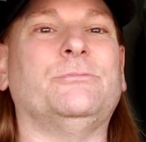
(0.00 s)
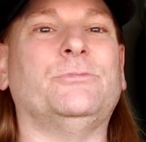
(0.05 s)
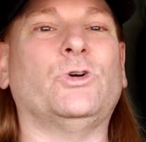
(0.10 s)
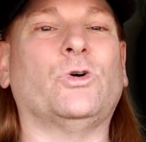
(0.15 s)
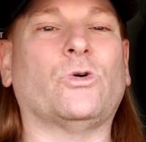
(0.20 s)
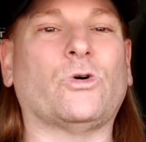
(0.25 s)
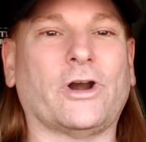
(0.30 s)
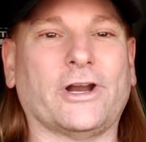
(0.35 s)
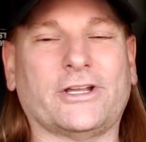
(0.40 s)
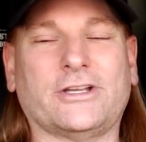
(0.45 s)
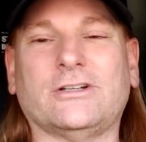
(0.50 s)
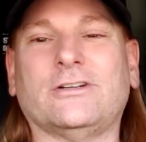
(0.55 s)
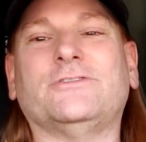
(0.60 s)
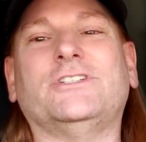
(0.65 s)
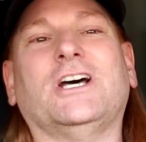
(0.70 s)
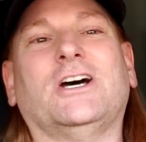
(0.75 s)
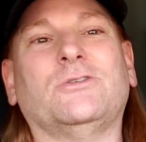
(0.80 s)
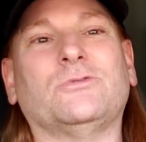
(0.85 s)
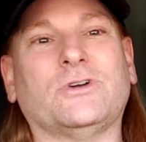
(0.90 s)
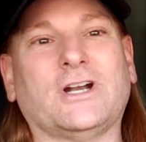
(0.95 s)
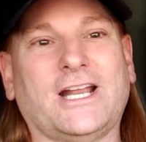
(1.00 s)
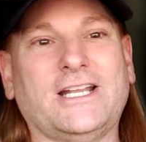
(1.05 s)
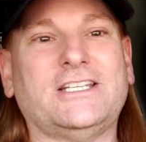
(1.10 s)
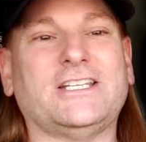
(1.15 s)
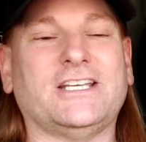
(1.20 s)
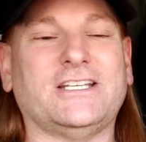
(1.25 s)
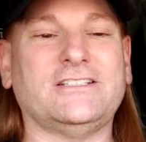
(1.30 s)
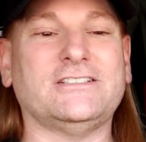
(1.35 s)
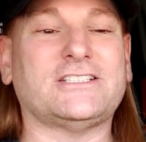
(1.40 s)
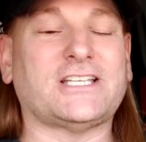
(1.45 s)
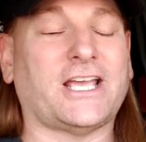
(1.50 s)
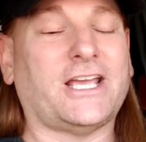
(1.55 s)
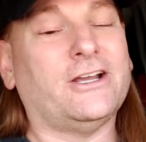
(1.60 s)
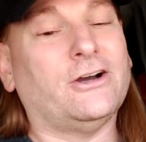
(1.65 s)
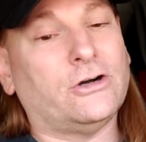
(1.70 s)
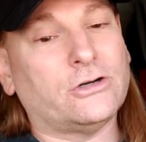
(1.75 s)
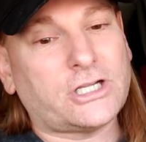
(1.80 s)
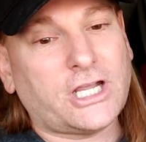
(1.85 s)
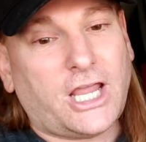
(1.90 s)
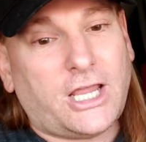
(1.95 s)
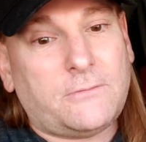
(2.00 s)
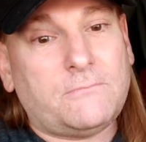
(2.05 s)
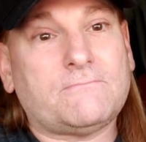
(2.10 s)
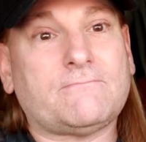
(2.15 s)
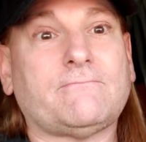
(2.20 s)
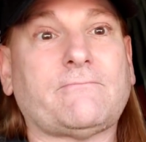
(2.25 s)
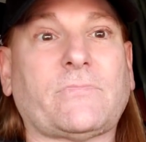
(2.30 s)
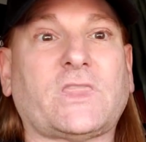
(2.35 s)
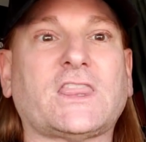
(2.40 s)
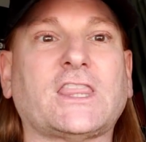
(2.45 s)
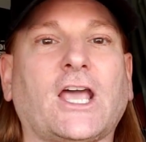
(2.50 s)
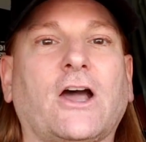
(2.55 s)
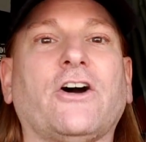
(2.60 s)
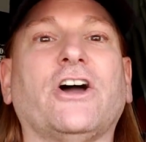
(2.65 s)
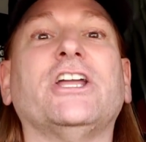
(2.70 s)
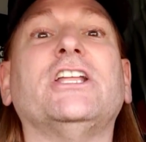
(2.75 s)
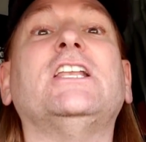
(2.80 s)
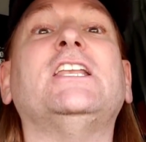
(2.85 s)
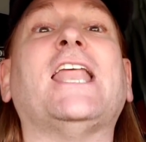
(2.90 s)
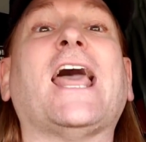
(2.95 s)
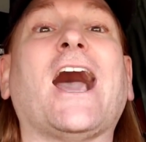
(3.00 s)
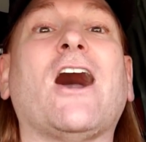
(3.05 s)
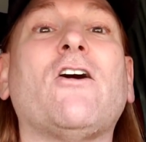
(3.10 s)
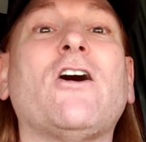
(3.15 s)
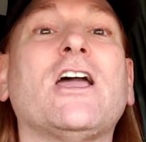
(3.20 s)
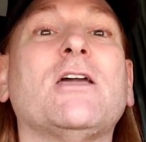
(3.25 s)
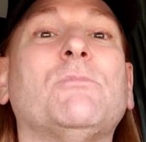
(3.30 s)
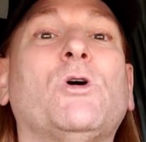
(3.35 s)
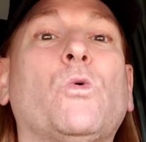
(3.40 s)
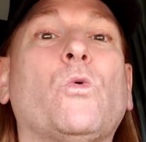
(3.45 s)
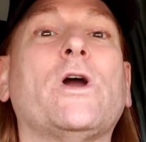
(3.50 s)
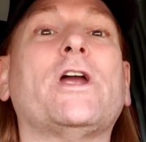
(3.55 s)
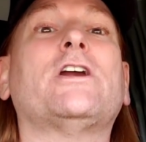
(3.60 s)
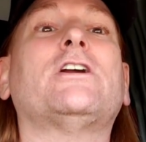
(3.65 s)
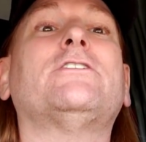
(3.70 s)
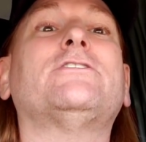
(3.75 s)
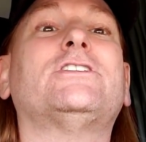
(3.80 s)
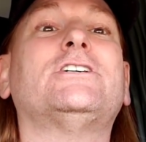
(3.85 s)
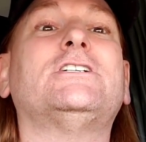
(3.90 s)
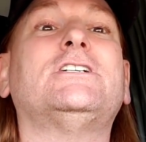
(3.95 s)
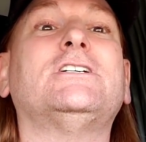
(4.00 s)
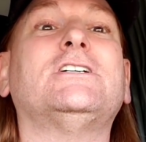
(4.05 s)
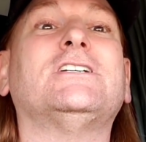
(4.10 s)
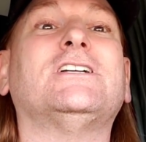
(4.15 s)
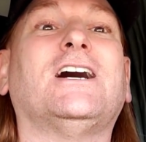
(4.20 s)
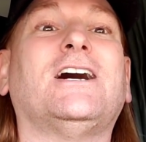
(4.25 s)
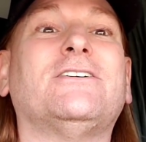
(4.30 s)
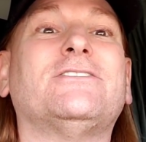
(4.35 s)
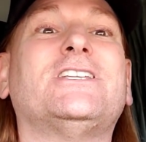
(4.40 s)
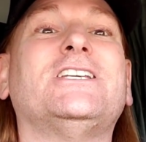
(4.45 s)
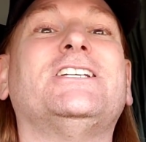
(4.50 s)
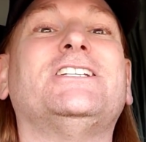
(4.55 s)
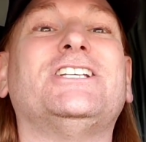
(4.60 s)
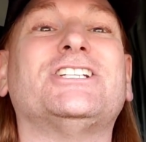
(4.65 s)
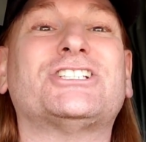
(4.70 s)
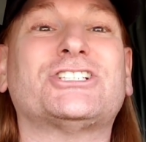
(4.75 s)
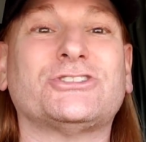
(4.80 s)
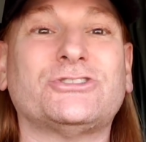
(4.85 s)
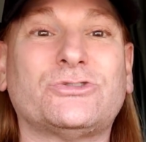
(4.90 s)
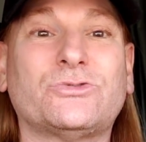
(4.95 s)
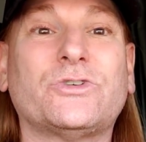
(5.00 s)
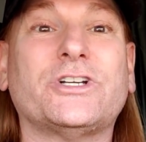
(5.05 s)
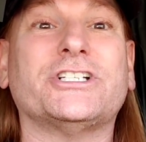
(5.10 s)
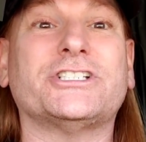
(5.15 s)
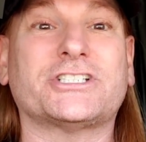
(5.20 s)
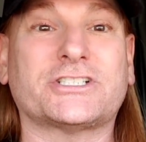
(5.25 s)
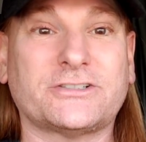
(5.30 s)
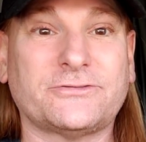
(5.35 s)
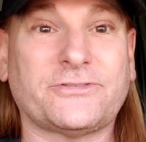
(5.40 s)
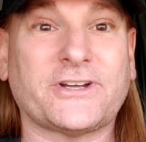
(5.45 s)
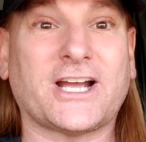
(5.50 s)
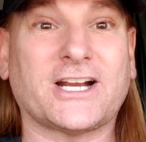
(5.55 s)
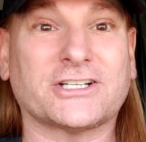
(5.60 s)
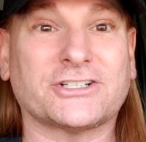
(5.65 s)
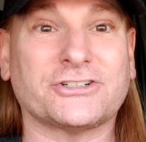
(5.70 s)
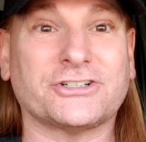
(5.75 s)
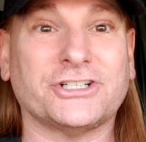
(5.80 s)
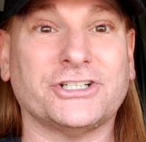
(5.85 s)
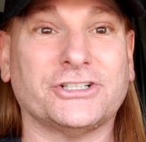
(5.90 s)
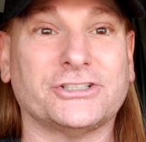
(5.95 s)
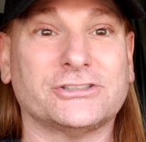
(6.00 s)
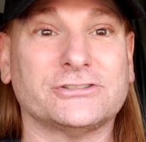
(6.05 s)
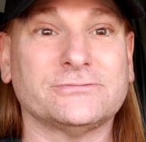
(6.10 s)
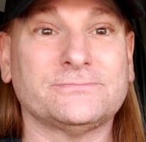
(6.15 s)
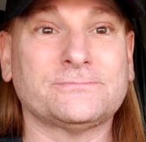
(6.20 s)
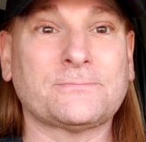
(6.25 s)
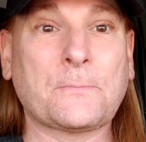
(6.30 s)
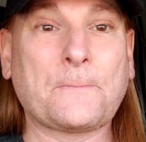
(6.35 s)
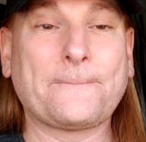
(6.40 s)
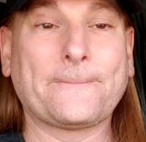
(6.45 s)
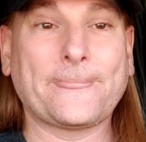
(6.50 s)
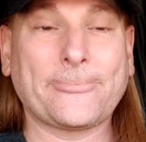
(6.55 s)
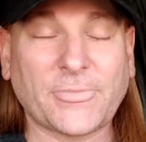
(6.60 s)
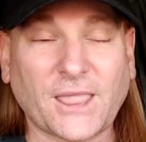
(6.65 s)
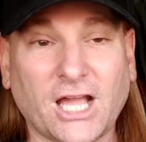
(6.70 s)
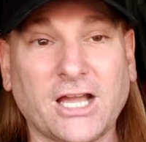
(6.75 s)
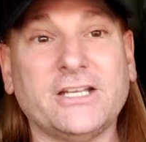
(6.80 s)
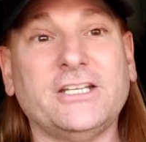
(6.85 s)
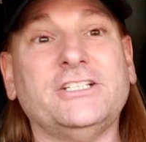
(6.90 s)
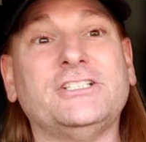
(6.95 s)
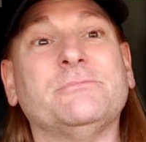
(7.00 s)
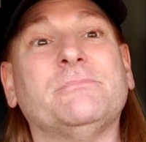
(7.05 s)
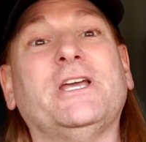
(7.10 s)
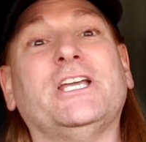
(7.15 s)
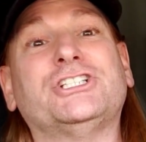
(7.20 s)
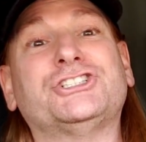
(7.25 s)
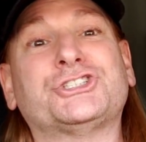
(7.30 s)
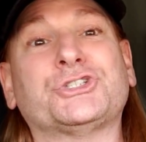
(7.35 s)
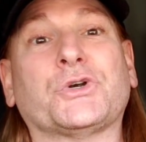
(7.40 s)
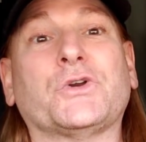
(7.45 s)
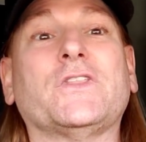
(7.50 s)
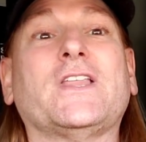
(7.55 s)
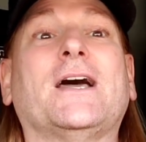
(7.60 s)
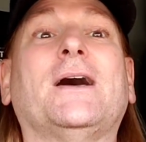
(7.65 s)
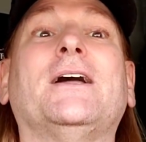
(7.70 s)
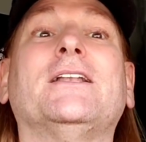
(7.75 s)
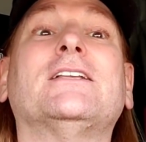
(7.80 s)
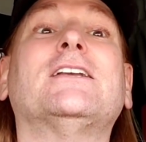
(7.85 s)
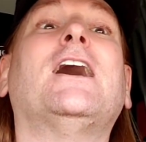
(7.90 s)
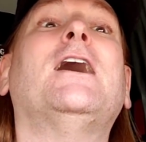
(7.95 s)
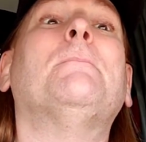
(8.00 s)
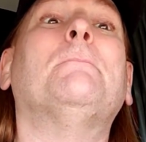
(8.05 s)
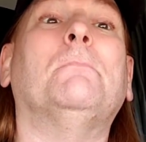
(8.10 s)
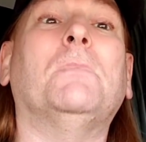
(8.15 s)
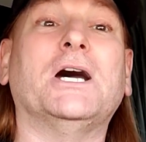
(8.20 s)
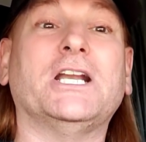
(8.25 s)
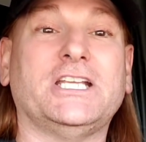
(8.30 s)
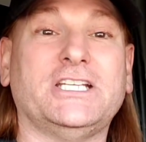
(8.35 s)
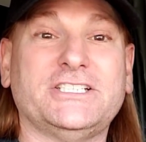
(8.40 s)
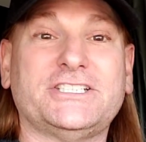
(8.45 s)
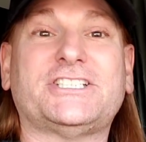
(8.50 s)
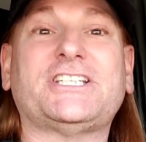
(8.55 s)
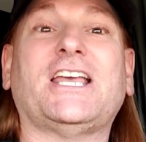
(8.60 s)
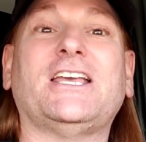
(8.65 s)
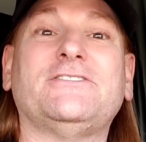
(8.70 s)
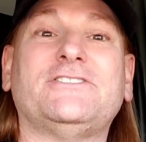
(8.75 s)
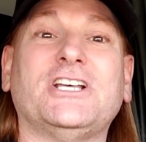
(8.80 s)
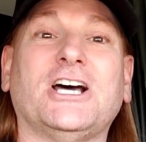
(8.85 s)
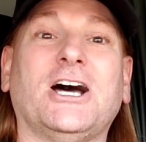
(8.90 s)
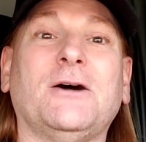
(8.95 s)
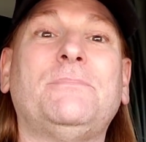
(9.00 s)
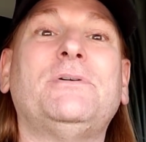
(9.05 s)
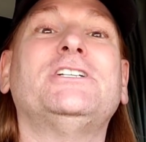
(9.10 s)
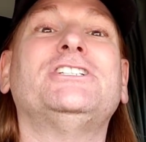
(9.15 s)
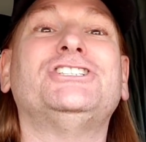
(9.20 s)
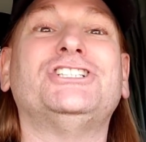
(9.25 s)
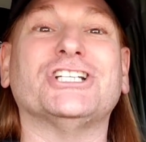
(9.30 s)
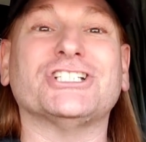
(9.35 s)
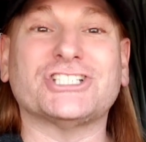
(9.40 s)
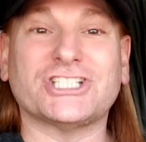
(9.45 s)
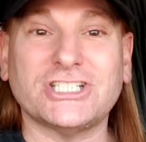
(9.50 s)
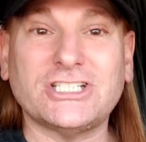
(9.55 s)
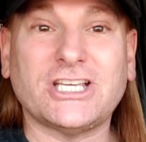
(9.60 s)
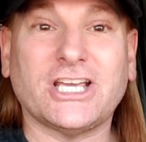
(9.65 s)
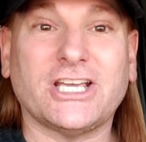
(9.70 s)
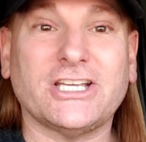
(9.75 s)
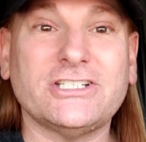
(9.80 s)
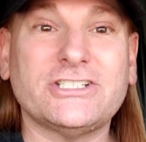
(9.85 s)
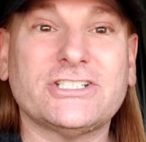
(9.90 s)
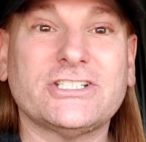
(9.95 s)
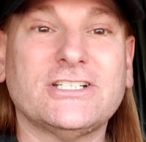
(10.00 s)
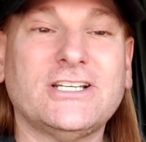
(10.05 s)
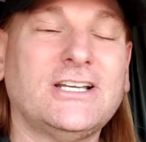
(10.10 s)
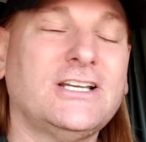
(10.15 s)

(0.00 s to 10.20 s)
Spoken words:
Or I could have done what I did and say, okay, now I'm aware of the additional risk factor here. I need to make sure that money is saved up just in case,